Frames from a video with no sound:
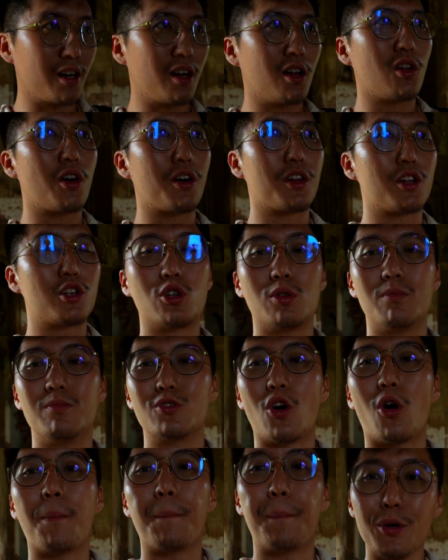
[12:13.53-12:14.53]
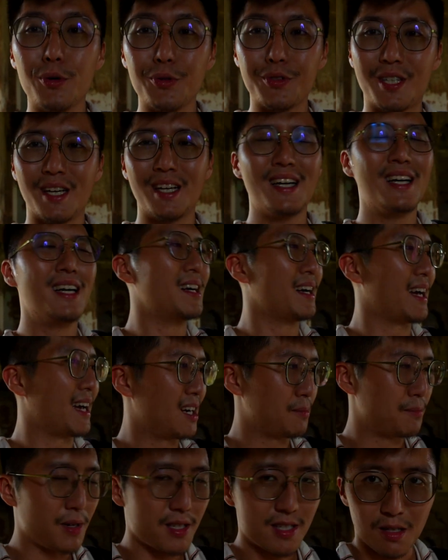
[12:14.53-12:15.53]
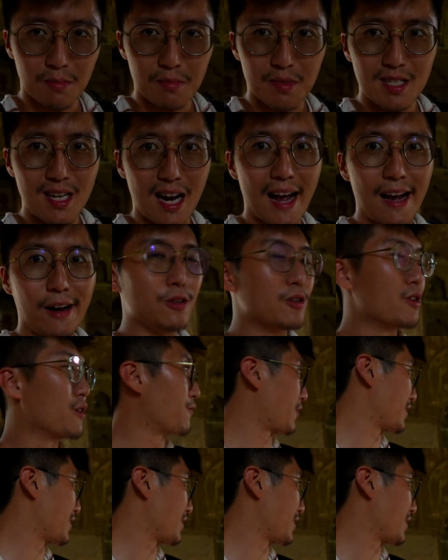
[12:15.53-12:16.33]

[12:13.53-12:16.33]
A lot of tombs all built in a Muslim style. For